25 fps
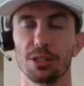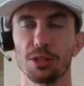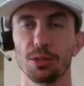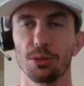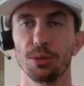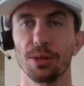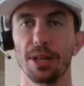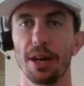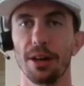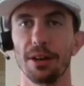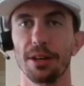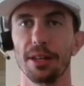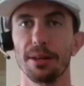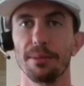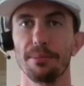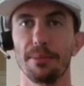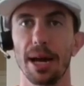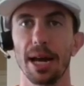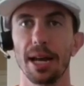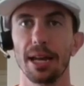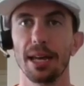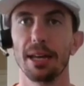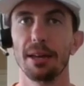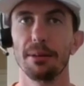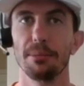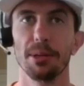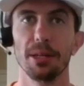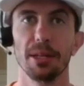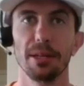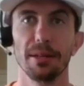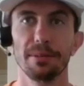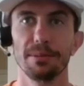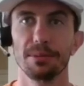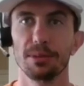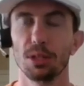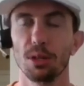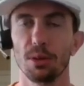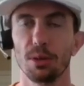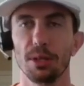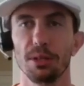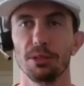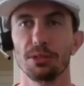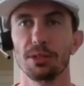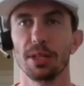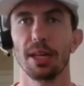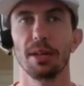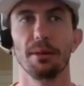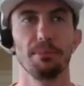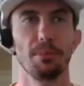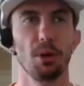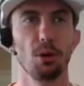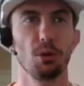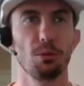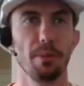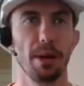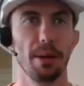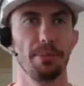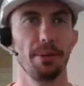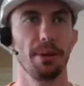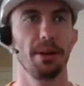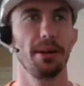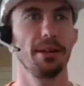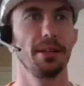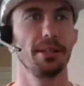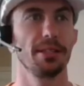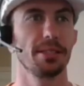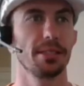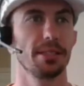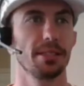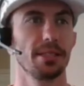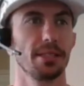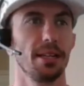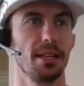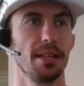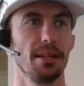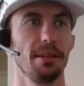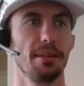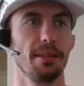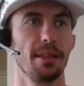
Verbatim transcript: school down in Miami. So he's like, both my parents, uh,